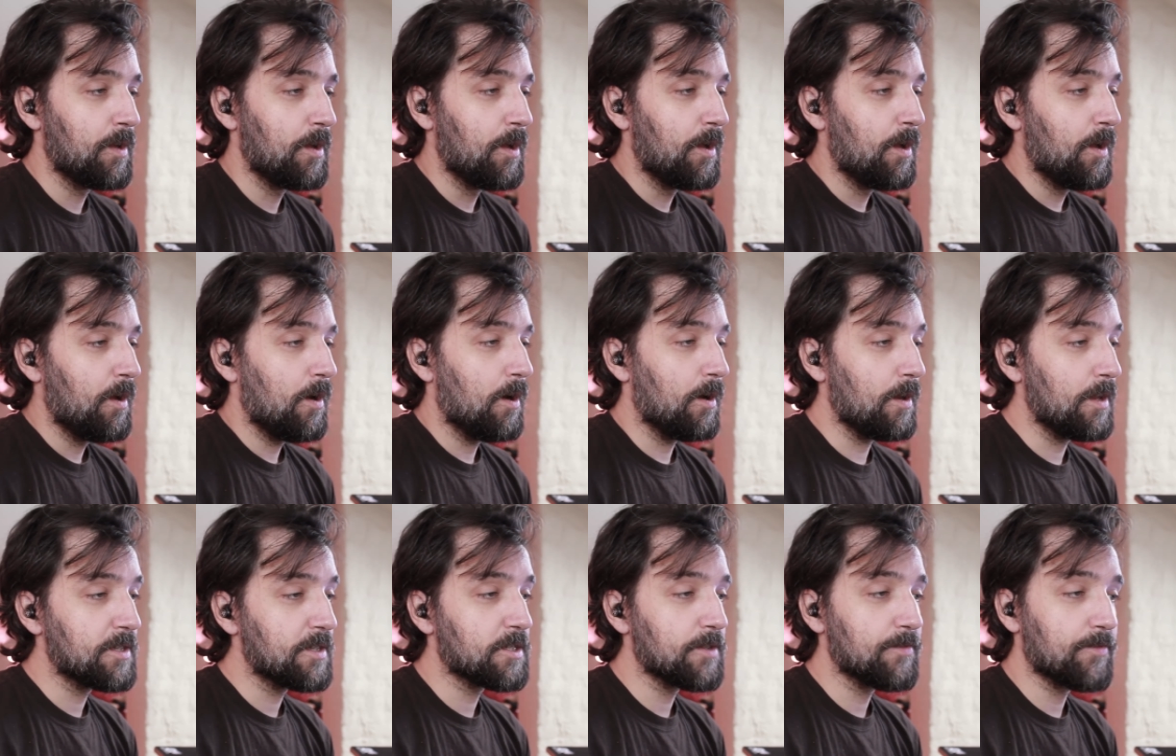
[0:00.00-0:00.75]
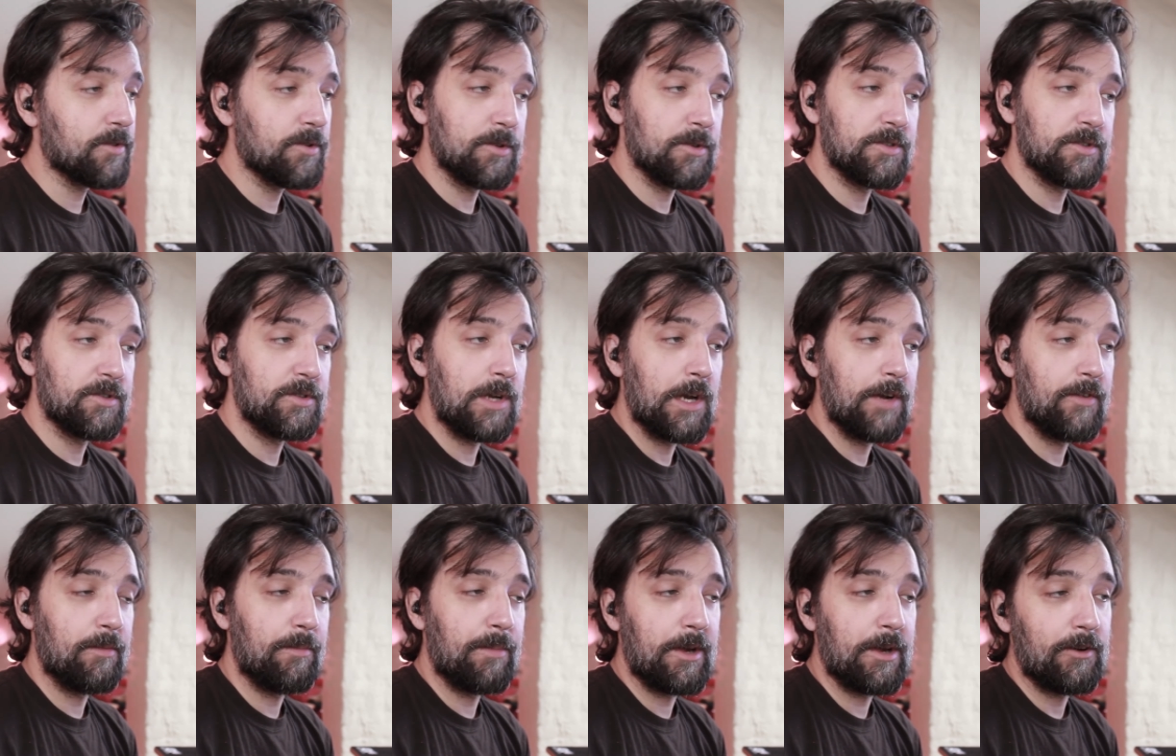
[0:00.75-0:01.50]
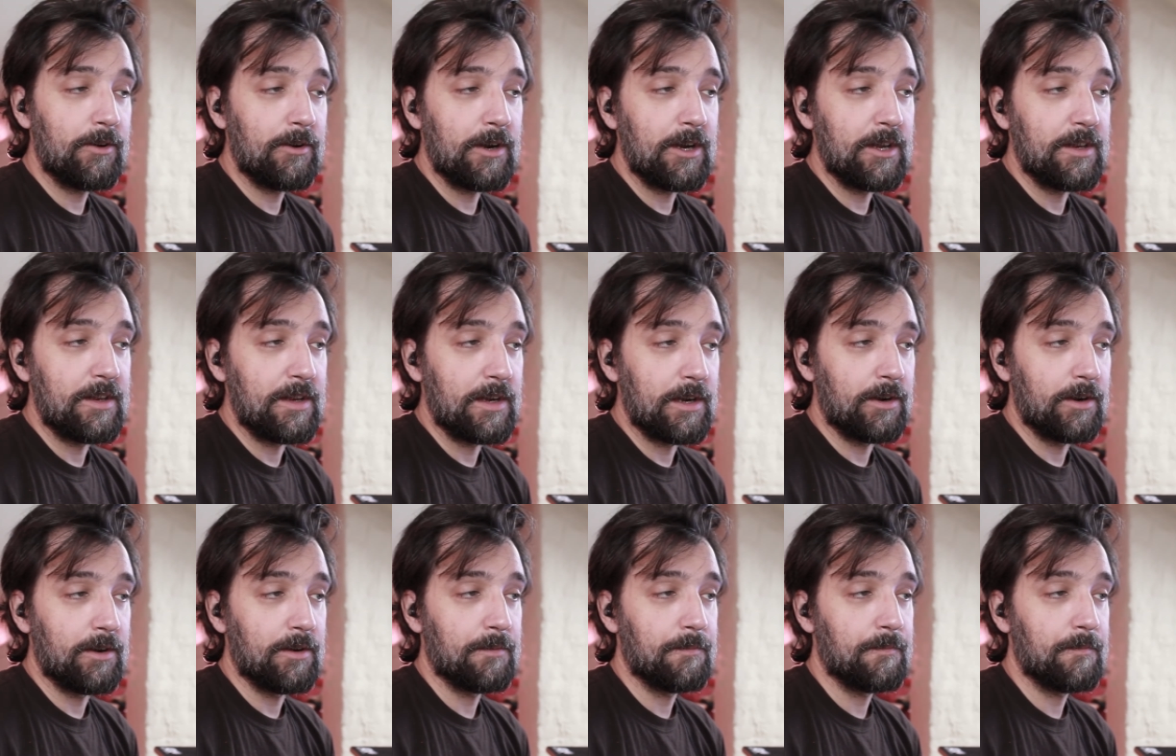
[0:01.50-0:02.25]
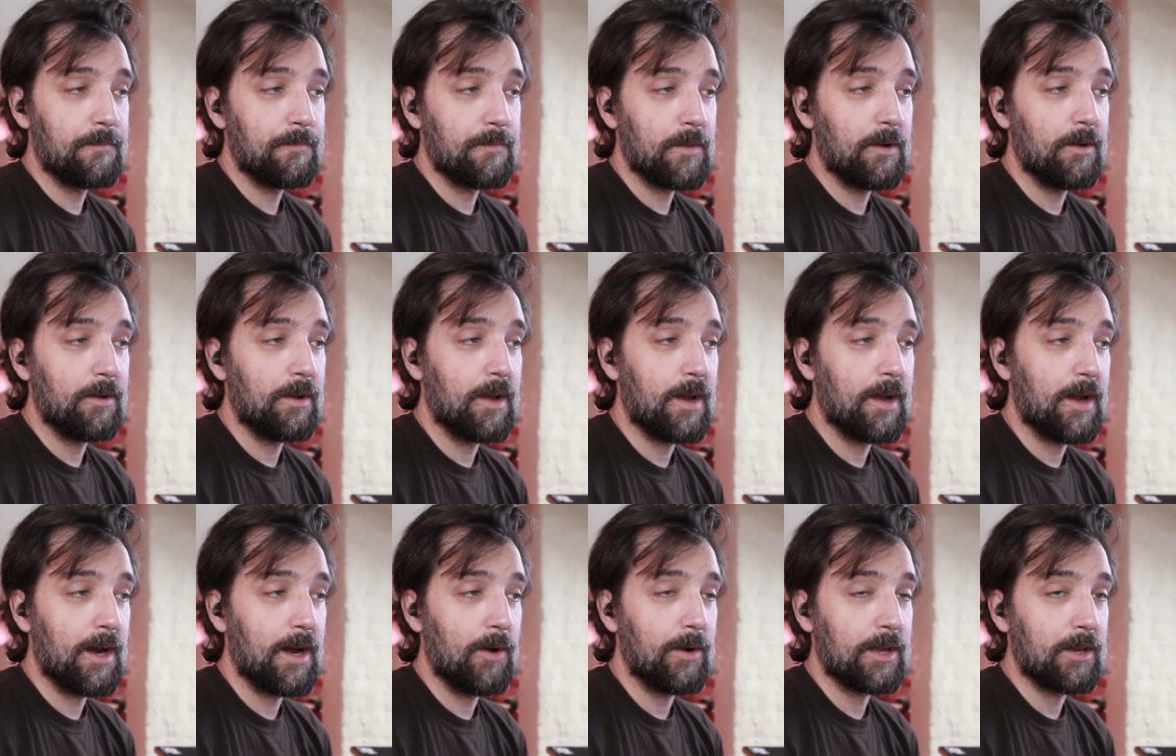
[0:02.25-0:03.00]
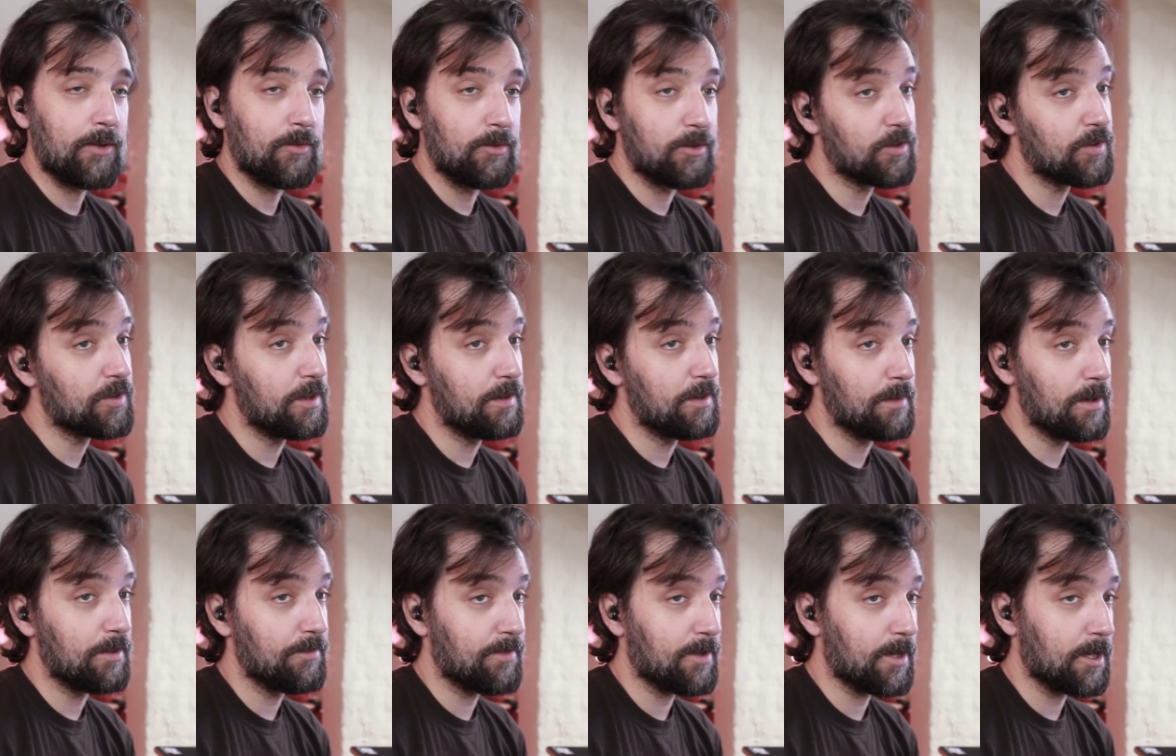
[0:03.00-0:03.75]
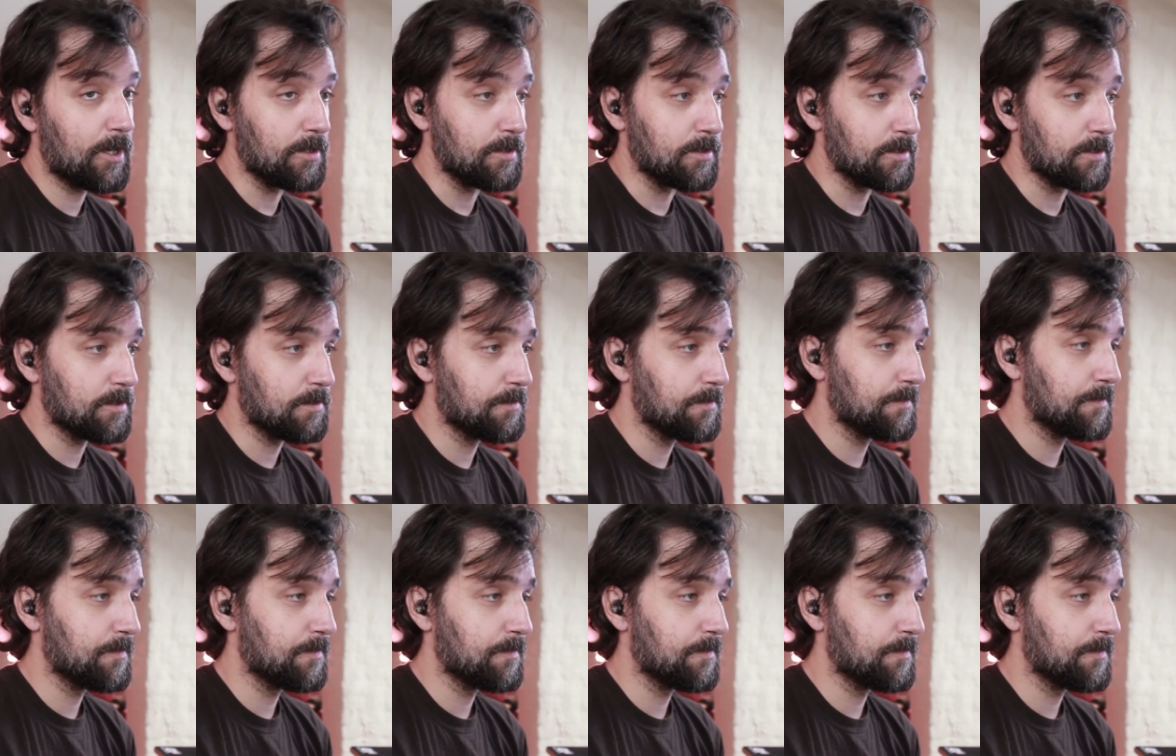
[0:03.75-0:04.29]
Unless, of course, you have a better idea on how I can retrieve my files.